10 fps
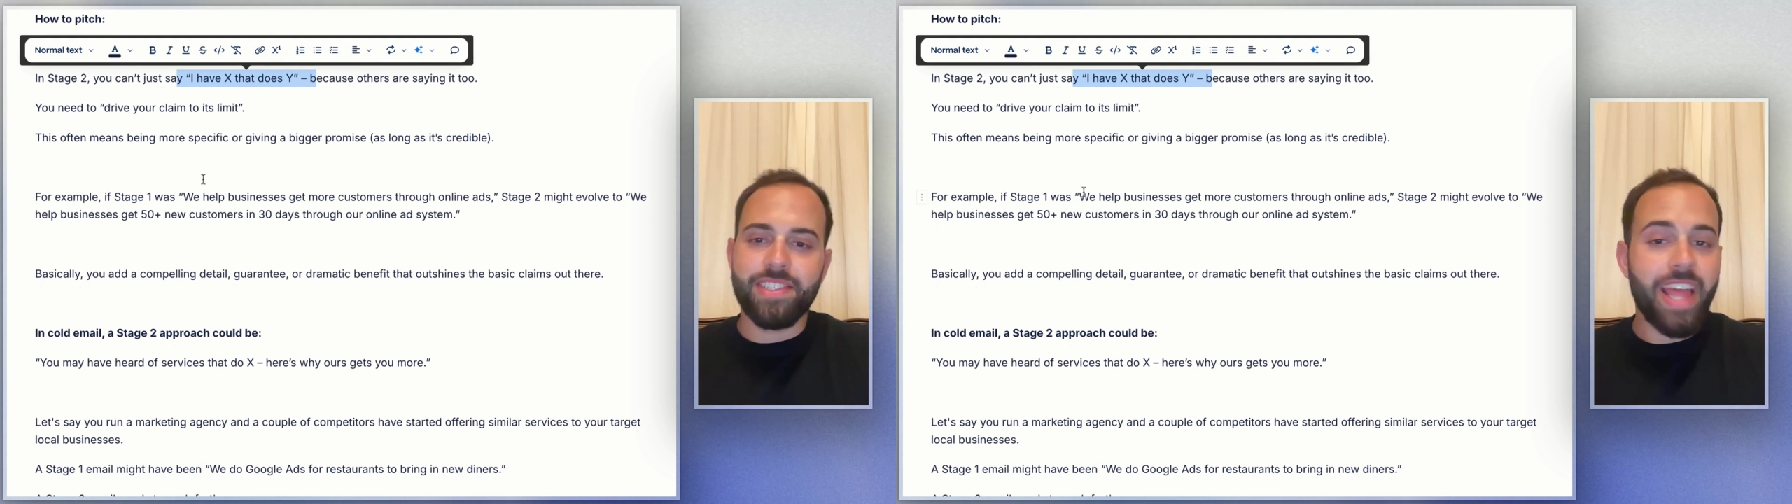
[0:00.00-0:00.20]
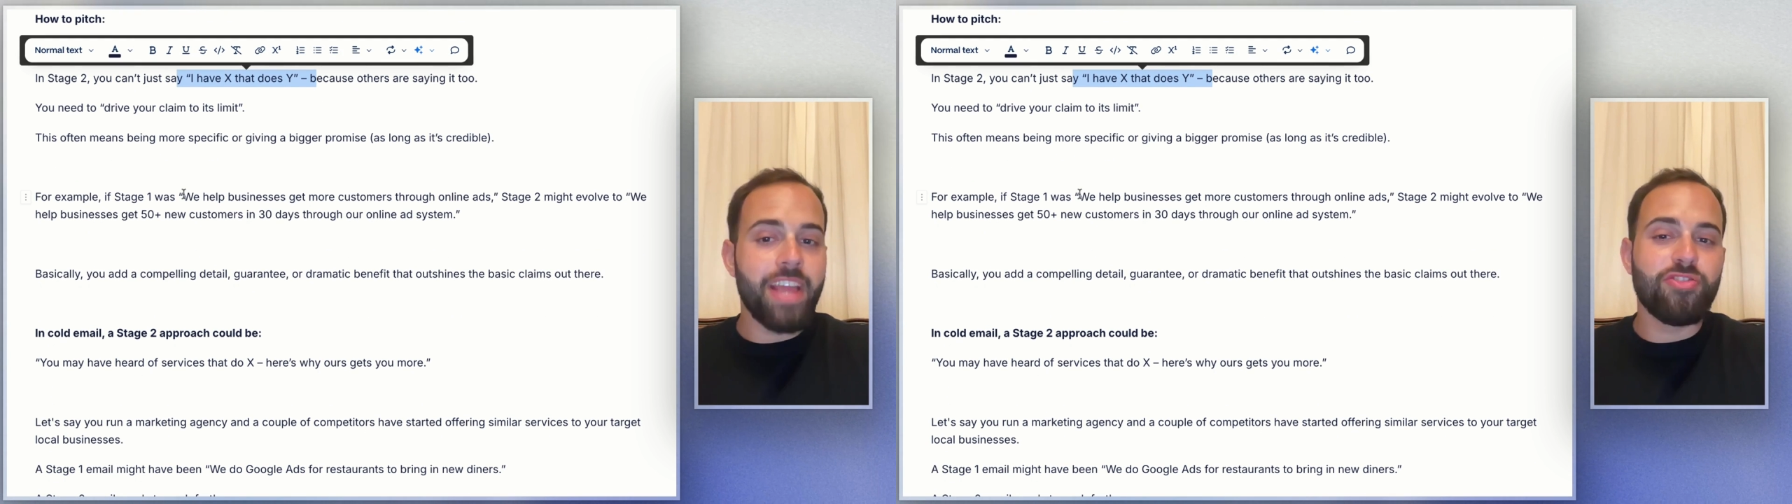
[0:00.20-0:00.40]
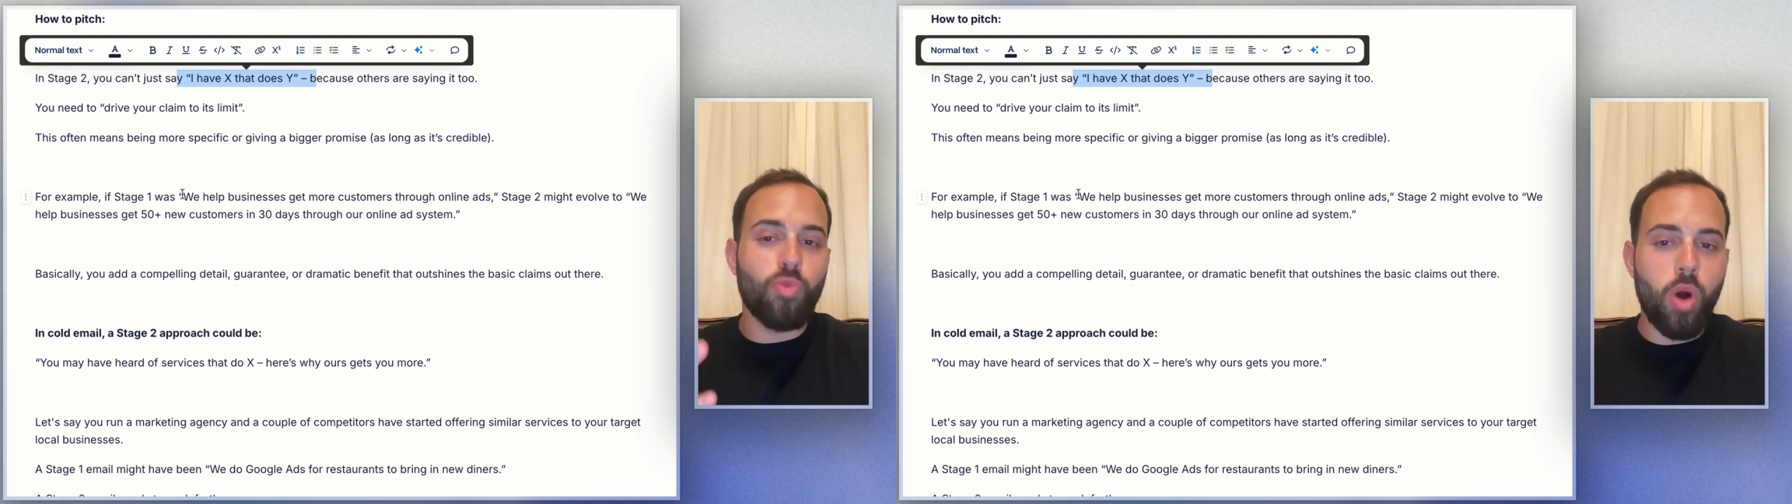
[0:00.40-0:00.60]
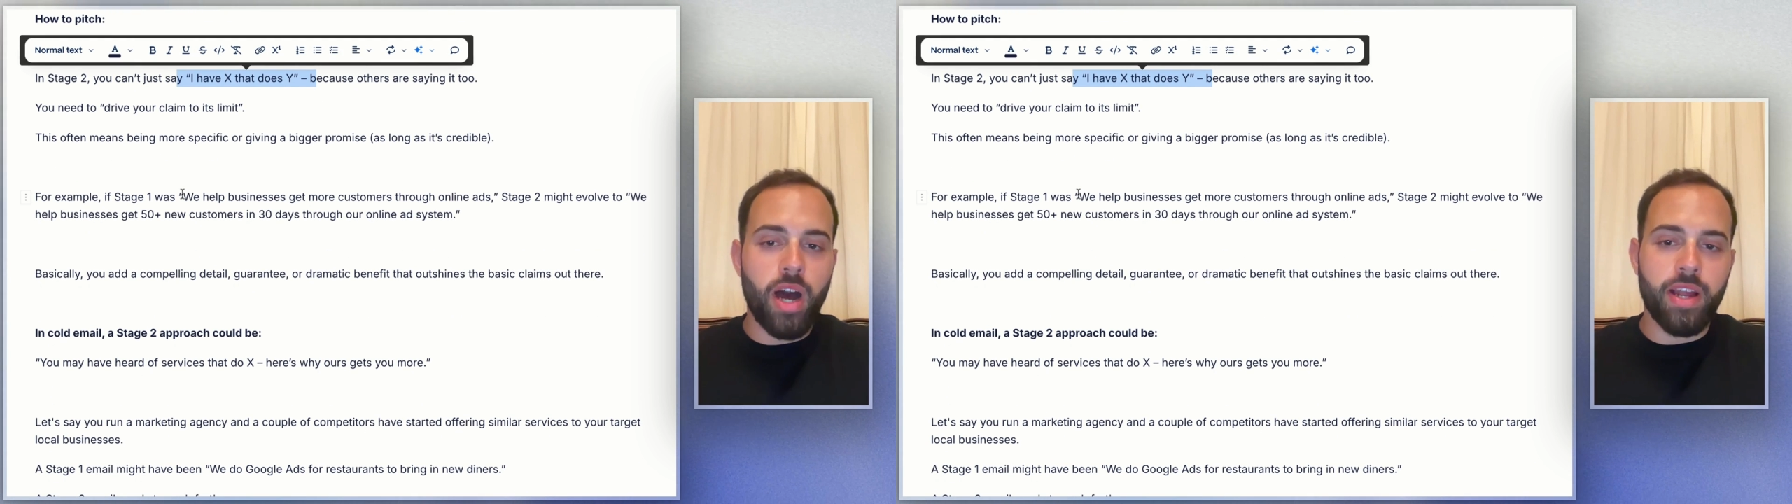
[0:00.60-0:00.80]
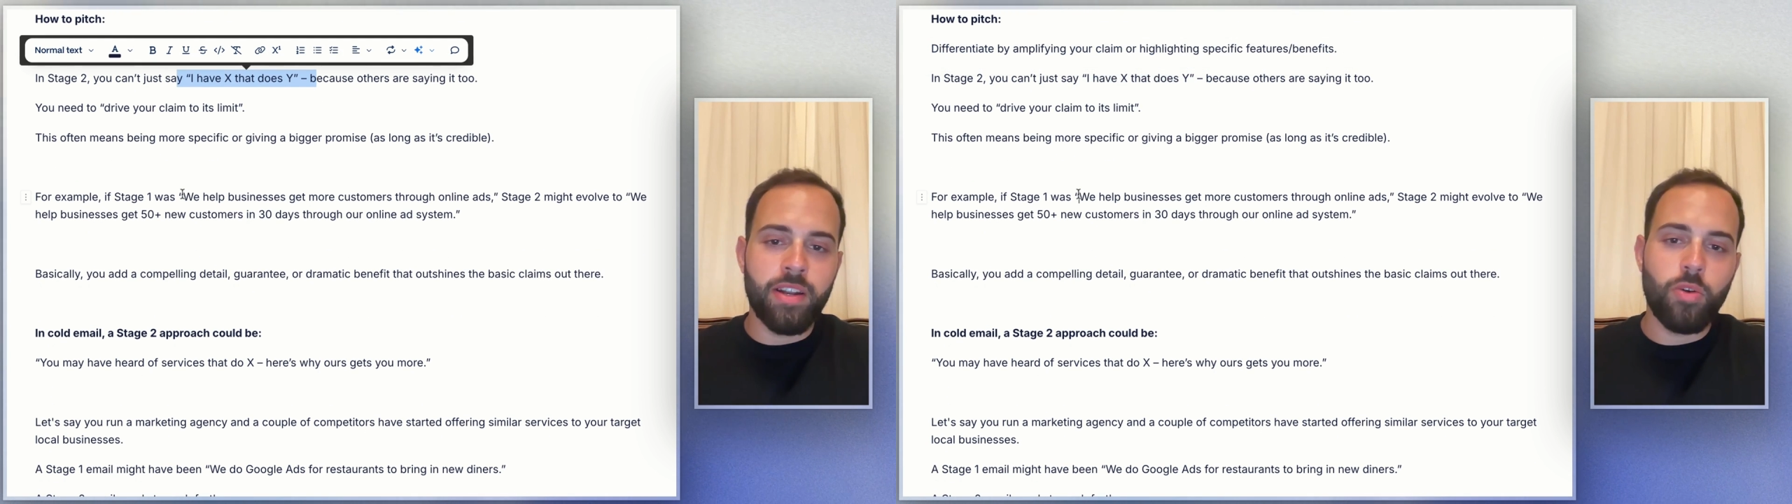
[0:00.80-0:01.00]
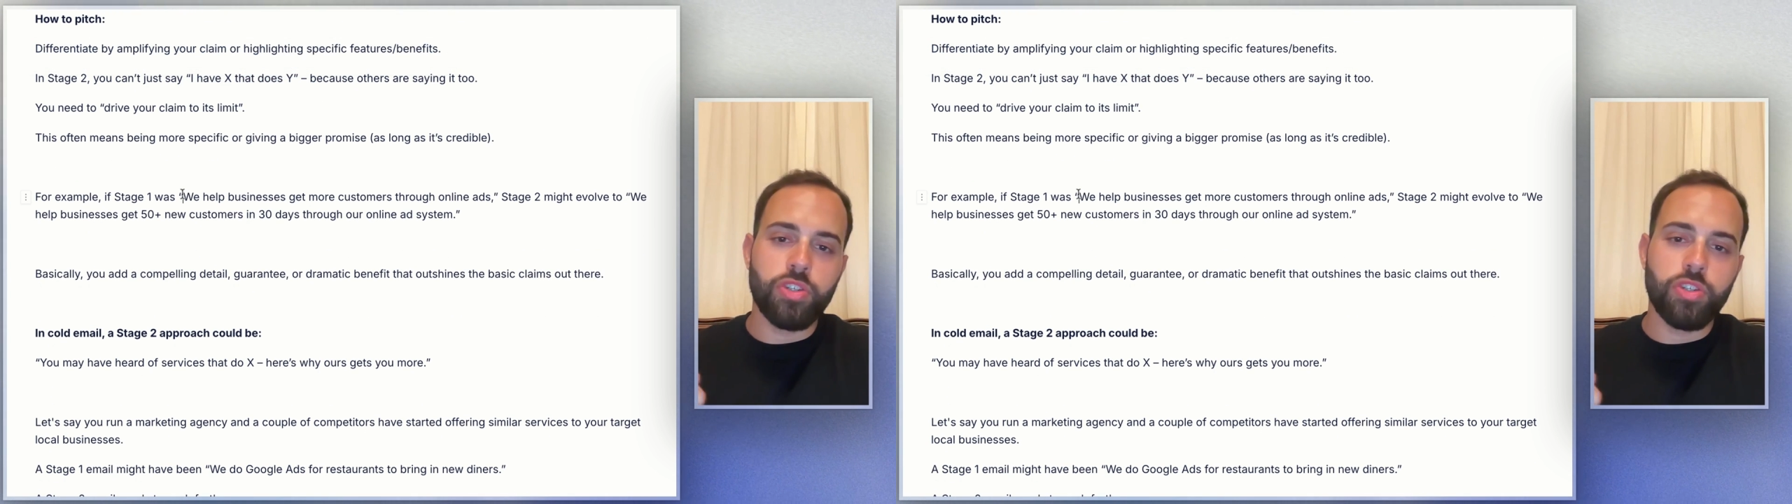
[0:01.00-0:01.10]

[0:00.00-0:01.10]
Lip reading: stage one